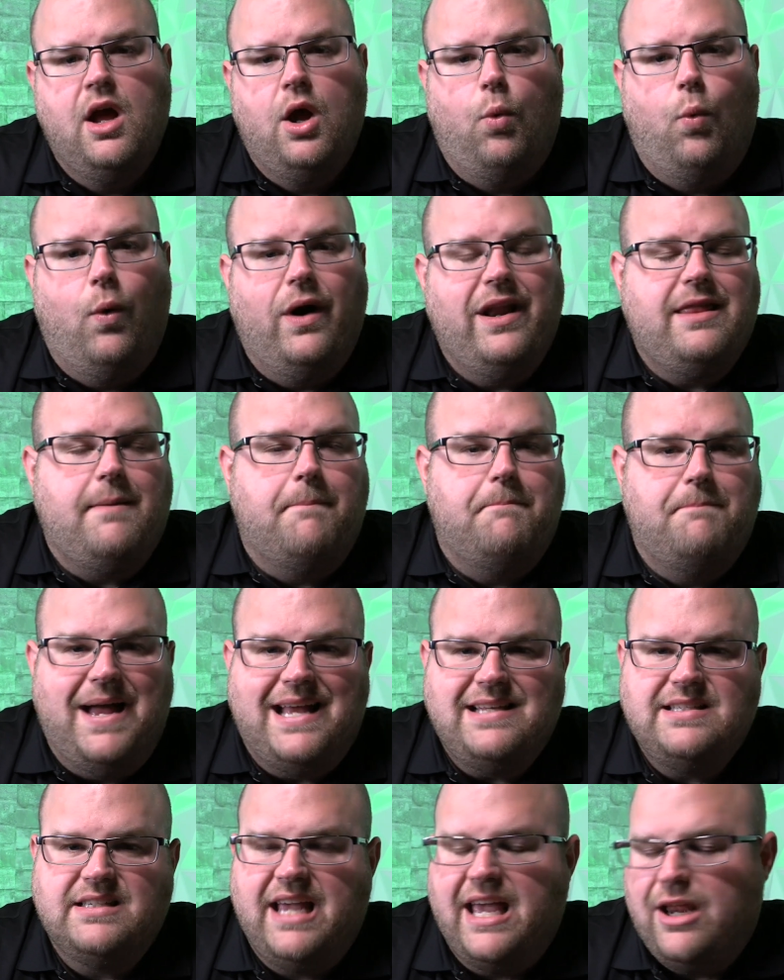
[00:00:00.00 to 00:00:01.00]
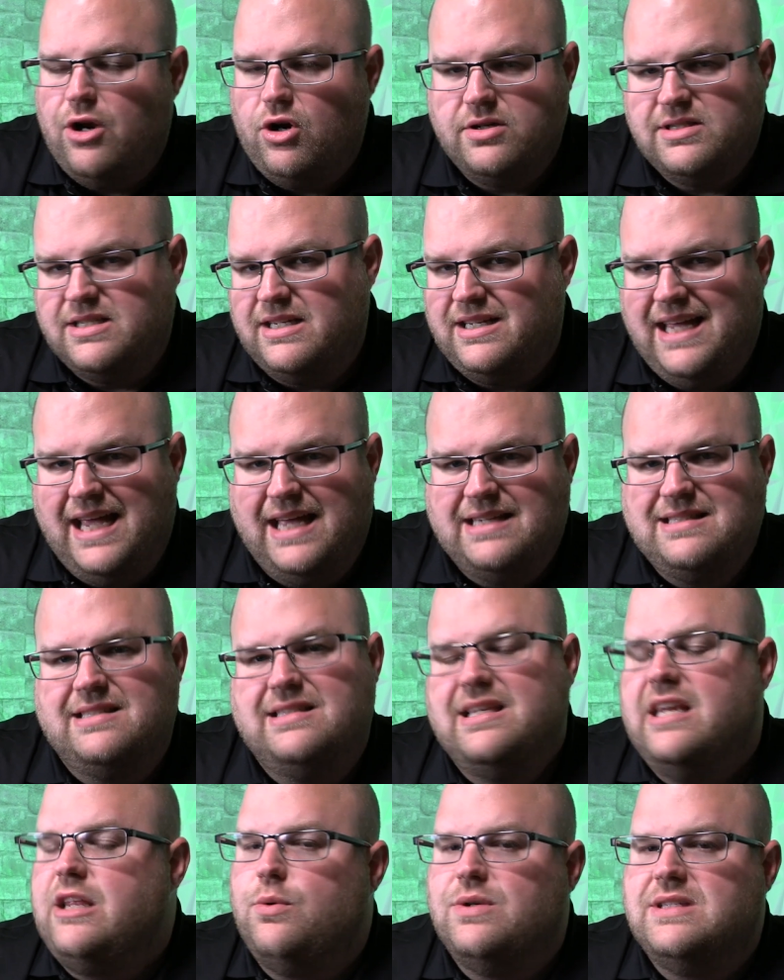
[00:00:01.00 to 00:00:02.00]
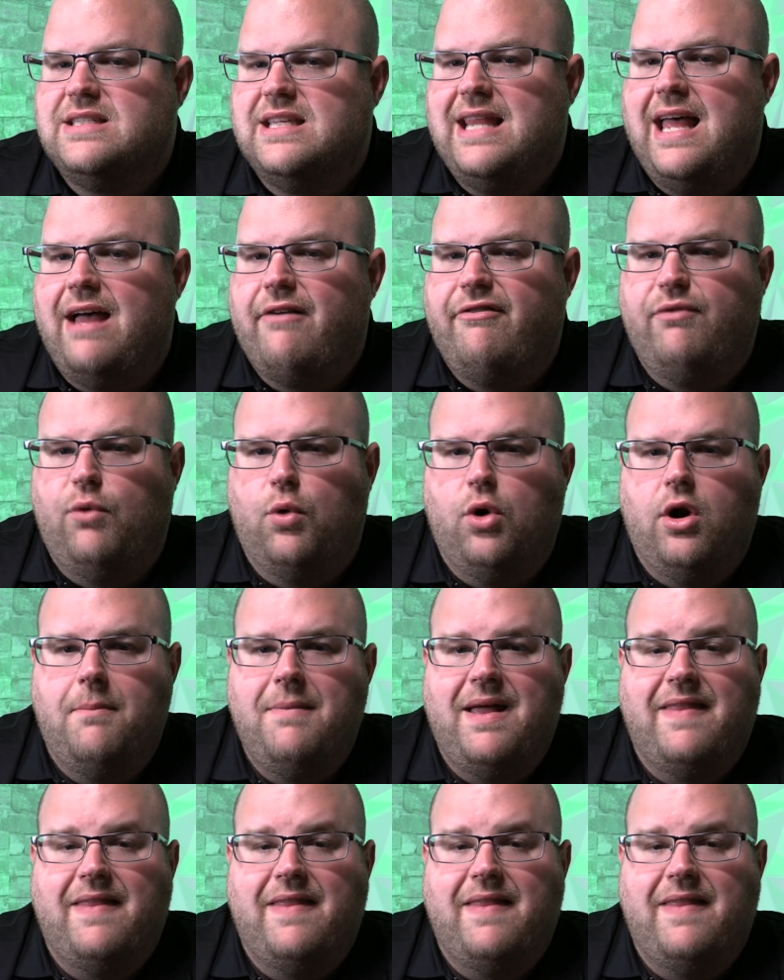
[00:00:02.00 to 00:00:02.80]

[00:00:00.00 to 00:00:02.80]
One of the best caterers in Kansas City was in that forum,